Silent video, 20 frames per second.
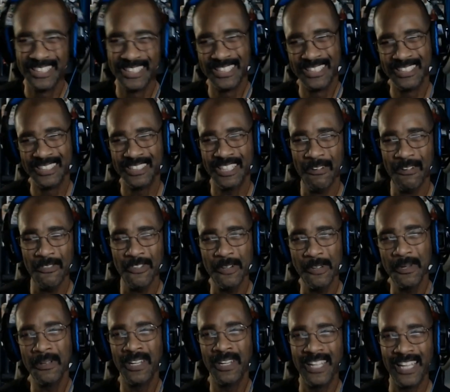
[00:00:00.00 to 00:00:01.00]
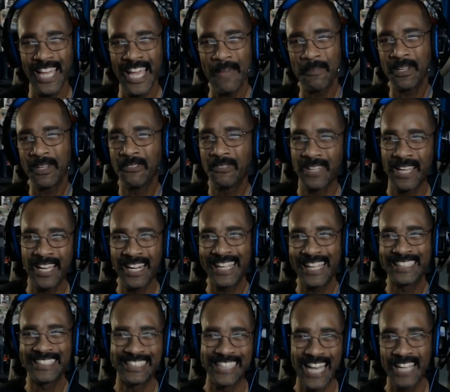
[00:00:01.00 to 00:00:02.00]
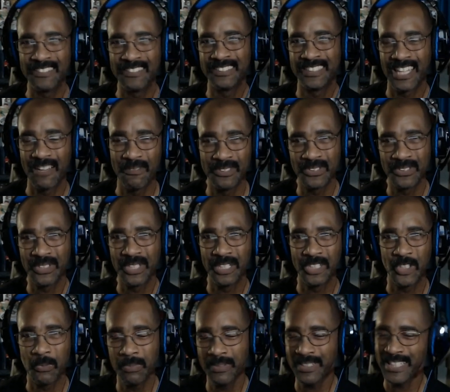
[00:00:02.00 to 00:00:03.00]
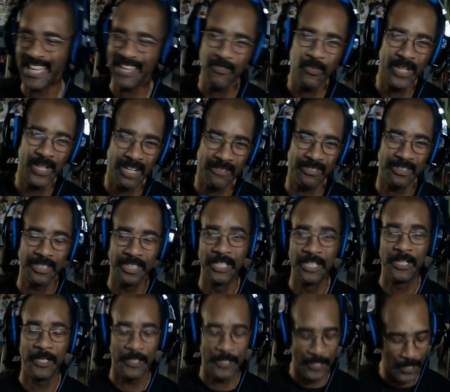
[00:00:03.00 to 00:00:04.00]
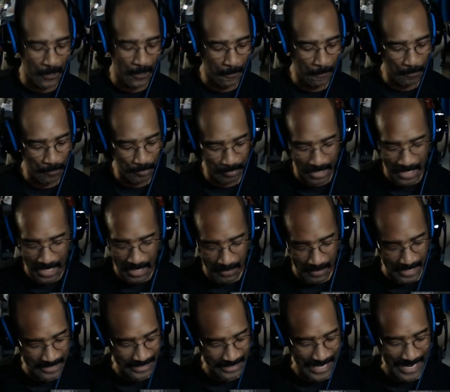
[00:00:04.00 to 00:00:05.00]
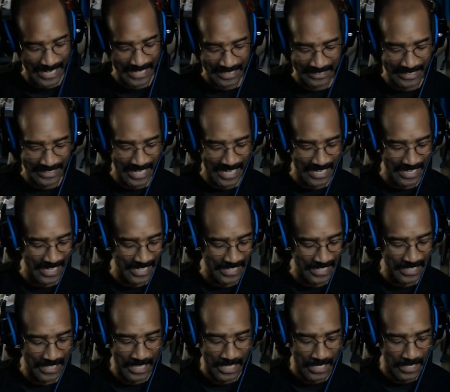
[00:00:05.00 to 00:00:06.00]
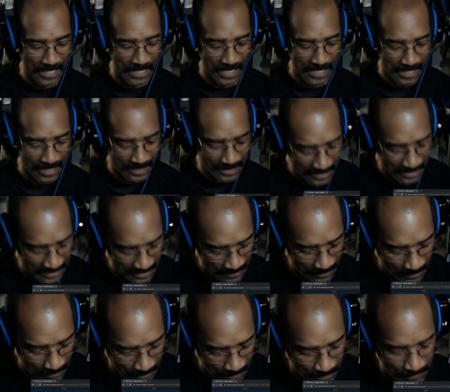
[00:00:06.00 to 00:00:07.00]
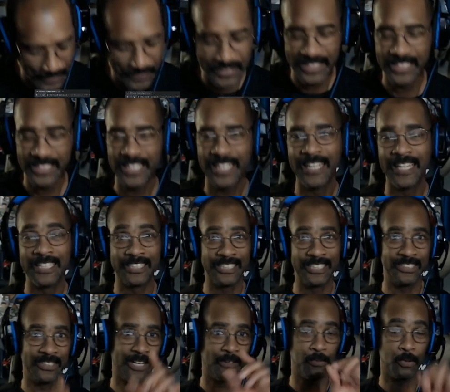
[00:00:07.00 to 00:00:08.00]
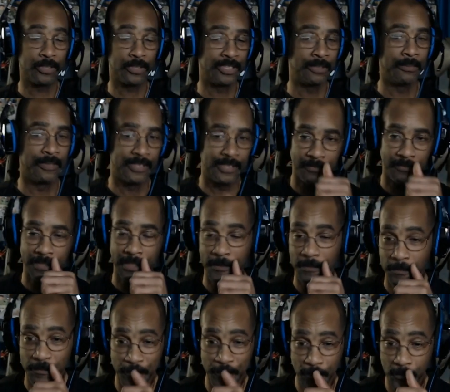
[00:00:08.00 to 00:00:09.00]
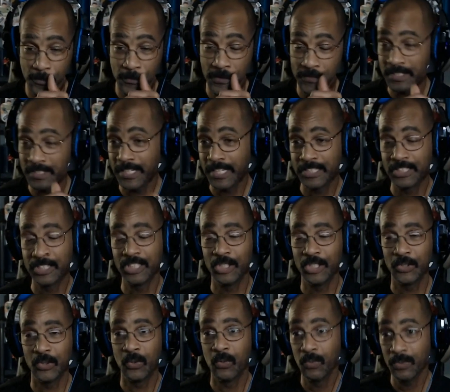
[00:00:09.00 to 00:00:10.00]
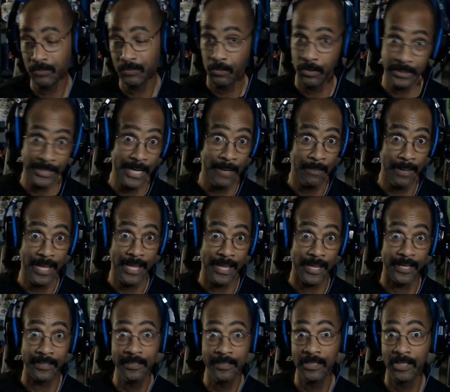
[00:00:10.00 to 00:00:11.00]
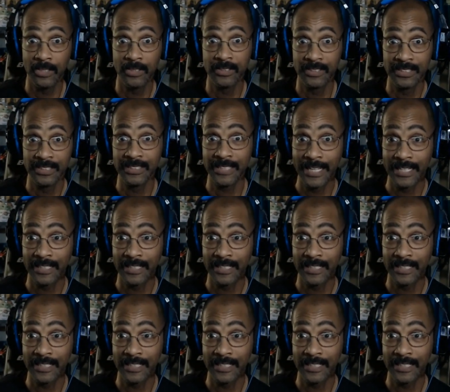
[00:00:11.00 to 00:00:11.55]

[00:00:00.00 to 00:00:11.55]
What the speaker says: I would have been happy if it had like size 7s on it though. But hey, whatever, you know. But it's got like 50 SCU. I wrote some of this stuff down. 50 SCU. It ain't bad, you know. It's just like